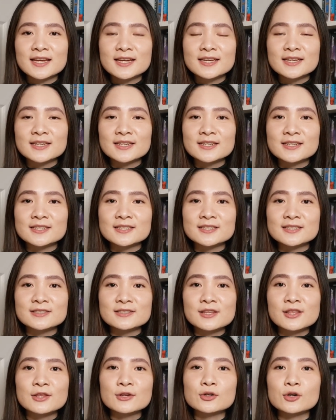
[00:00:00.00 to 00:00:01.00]
And
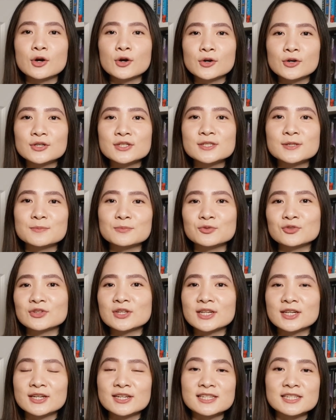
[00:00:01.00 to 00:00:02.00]
there are some
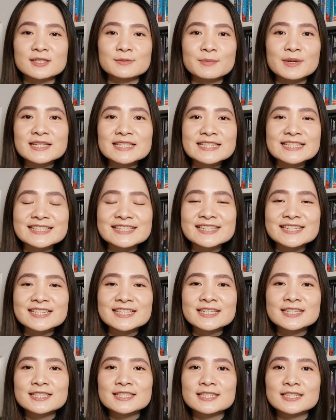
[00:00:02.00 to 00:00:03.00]
really nice spicy
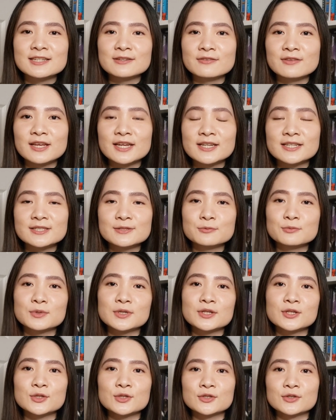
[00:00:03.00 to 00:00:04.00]
scenes if that's
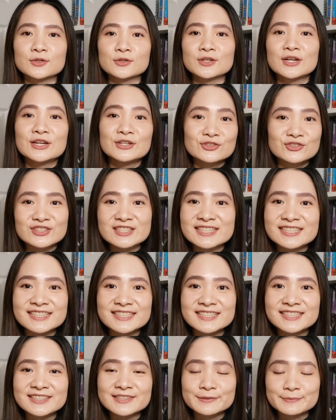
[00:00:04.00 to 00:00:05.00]
what you're interested
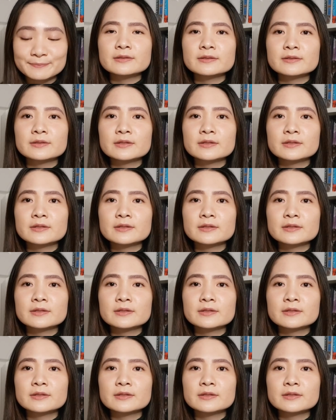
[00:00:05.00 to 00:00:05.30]
in.